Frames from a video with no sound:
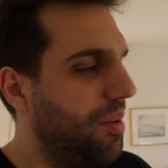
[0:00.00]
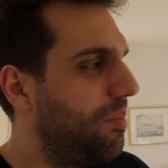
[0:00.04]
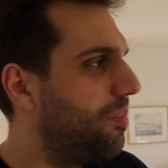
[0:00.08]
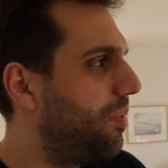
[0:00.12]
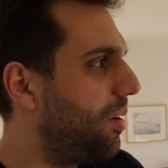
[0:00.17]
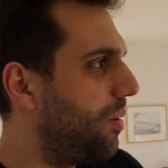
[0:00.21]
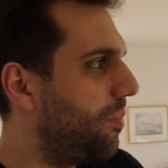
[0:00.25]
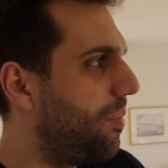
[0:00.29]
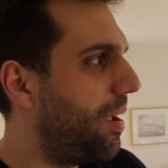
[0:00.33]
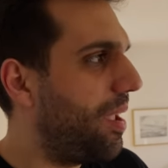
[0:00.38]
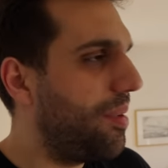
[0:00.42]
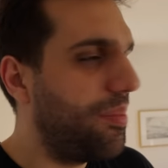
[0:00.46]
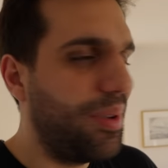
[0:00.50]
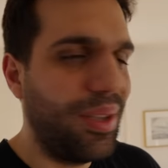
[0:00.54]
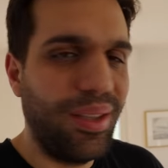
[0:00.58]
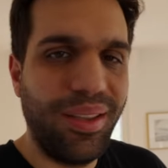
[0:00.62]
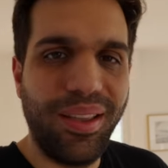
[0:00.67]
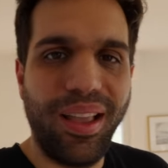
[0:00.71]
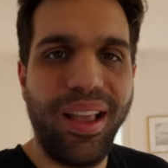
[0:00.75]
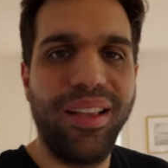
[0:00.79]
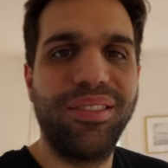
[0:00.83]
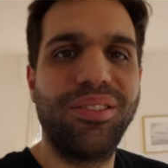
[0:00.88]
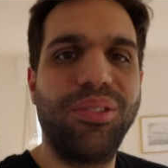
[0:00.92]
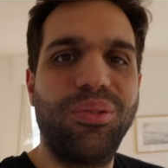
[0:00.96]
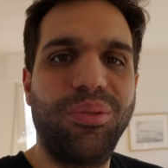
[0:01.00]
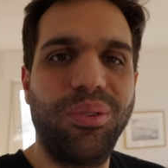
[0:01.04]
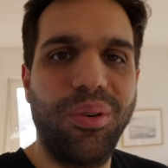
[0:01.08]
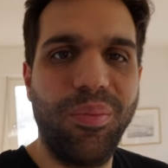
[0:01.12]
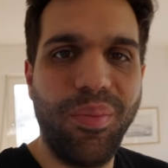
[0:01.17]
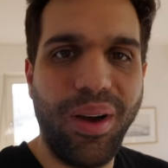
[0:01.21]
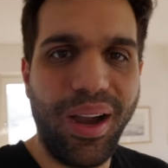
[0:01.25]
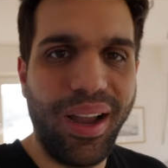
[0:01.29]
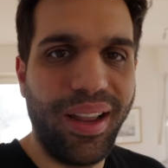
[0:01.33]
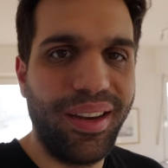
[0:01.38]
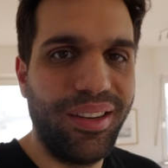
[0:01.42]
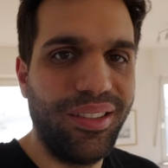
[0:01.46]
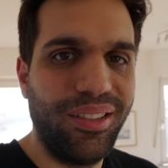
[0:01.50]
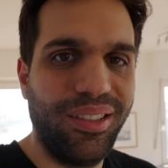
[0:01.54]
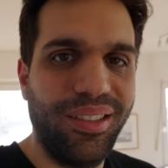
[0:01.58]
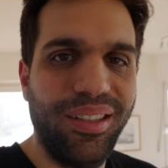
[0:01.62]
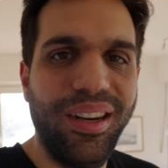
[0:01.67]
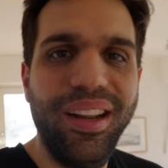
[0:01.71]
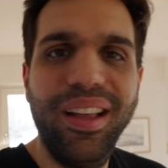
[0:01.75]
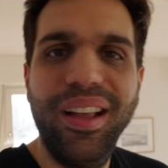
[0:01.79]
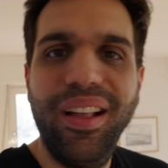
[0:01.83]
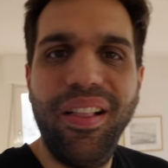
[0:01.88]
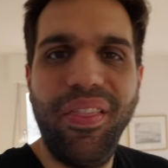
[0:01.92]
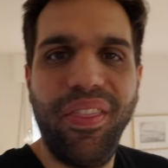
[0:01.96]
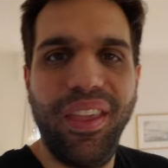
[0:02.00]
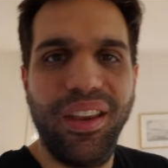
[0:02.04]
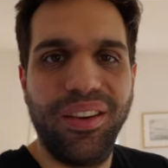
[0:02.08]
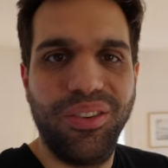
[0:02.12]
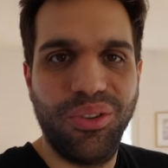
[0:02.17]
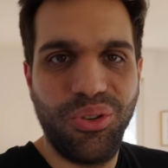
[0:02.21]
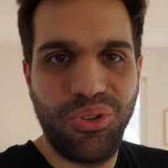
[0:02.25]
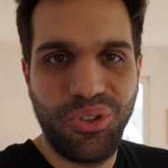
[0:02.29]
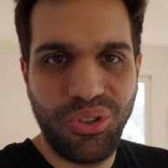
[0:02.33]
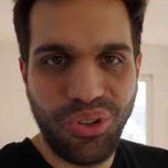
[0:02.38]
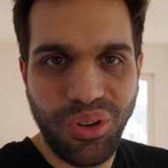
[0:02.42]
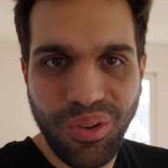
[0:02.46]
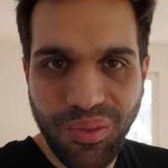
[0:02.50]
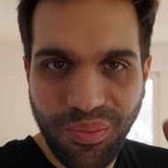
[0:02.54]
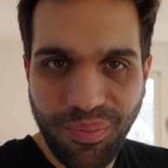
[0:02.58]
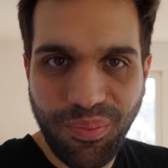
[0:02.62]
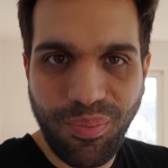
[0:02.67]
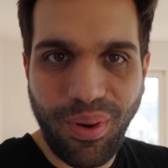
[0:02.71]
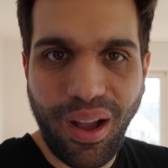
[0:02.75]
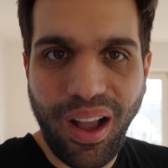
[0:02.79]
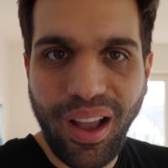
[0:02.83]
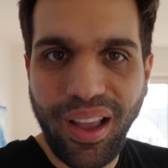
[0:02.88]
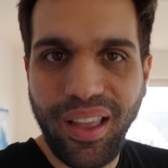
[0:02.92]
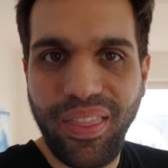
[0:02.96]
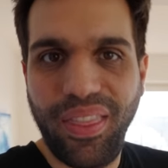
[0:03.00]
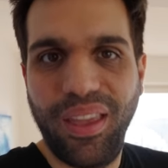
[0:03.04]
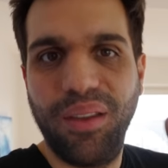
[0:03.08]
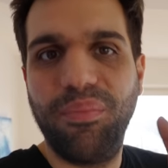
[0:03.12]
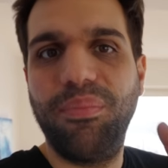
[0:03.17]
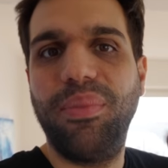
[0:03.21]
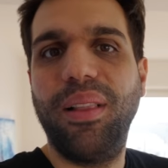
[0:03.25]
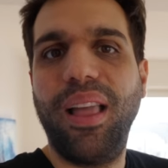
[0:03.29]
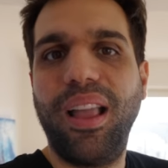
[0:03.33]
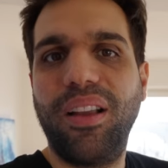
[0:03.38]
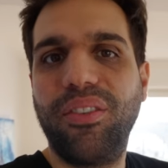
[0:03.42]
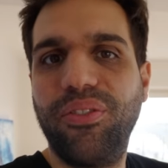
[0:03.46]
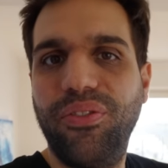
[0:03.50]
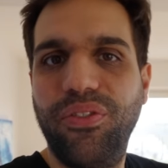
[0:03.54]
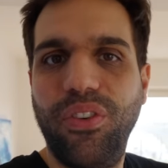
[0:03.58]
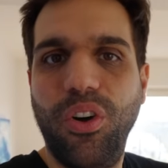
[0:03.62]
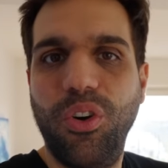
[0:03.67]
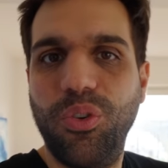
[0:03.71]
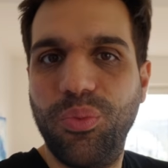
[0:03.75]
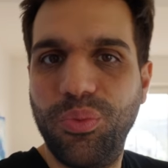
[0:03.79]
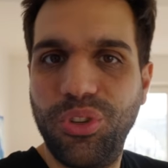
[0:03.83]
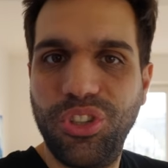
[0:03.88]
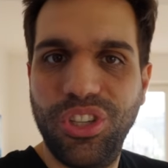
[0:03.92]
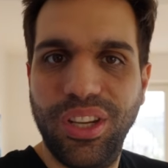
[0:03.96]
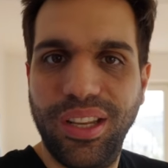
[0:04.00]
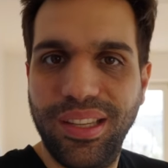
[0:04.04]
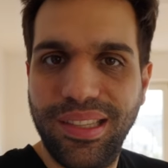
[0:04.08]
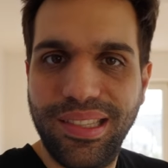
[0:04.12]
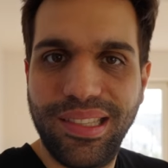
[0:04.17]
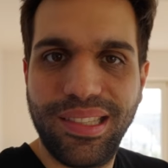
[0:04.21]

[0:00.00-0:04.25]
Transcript: But maybe as a reminder that you shouldn't buy that black foam shit